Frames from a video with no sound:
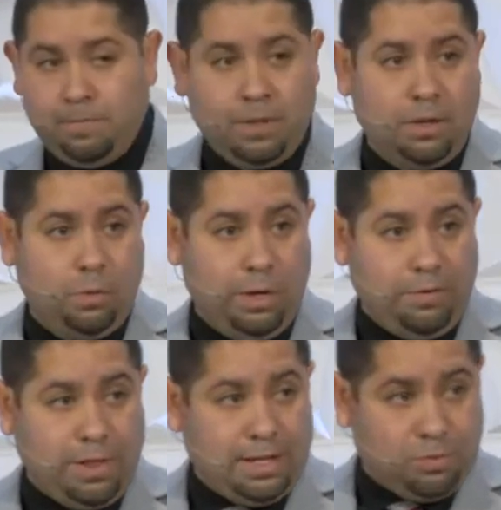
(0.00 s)

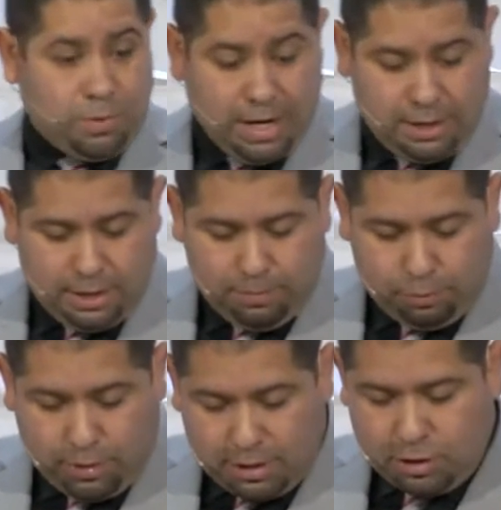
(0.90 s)
whenever that is rightly
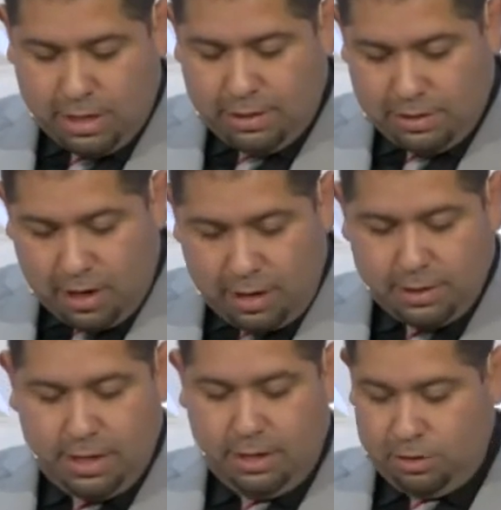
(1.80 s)
preached and taught
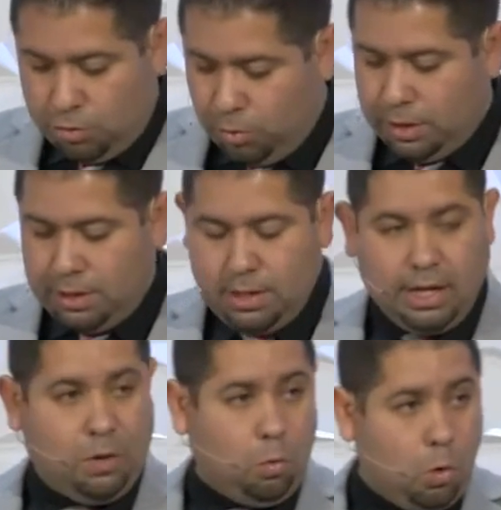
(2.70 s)
and exhorted
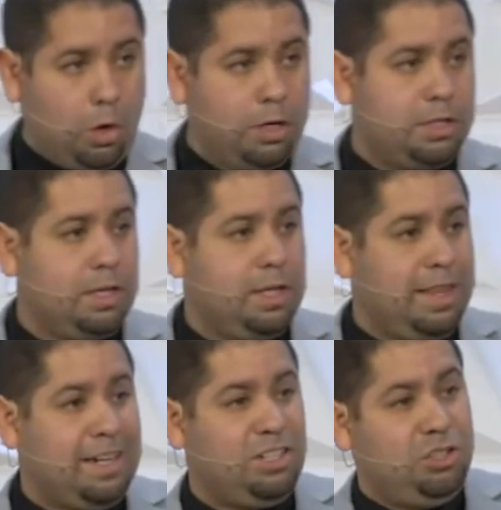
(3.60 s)
and warned,
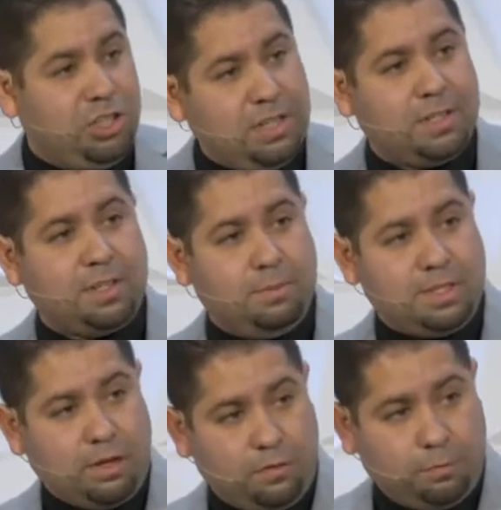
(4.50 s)
that is Jesus
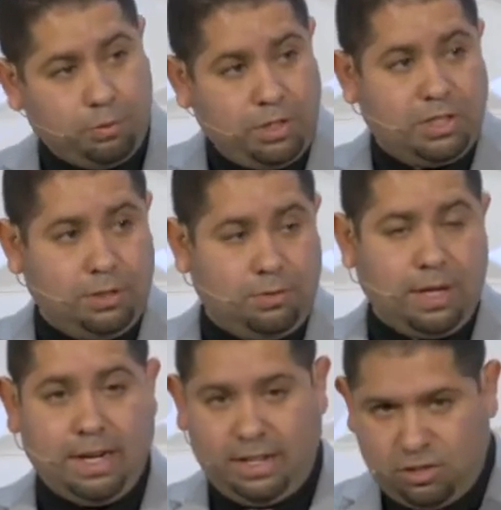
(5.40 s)
himself preaching through
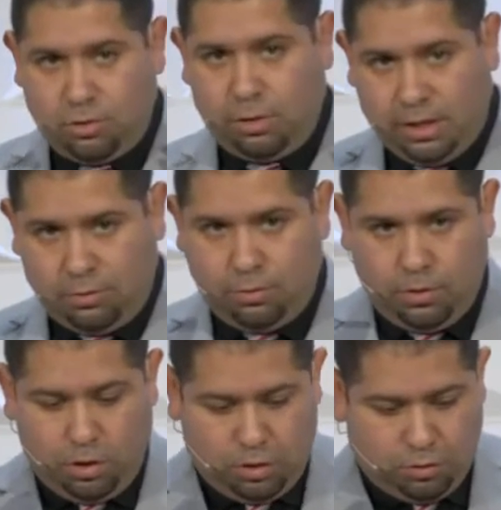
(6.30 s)
that externally, through,
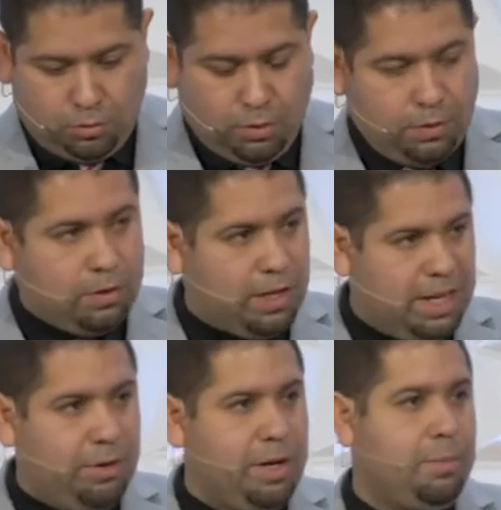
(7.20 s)
through the, the
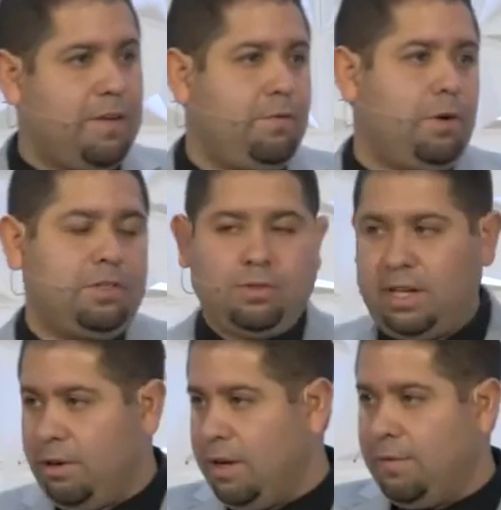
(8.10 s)
hearing of my voice, through the
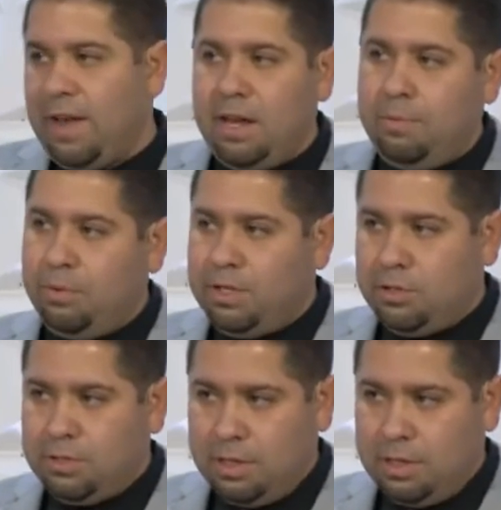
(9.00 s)
hearing of any preacher's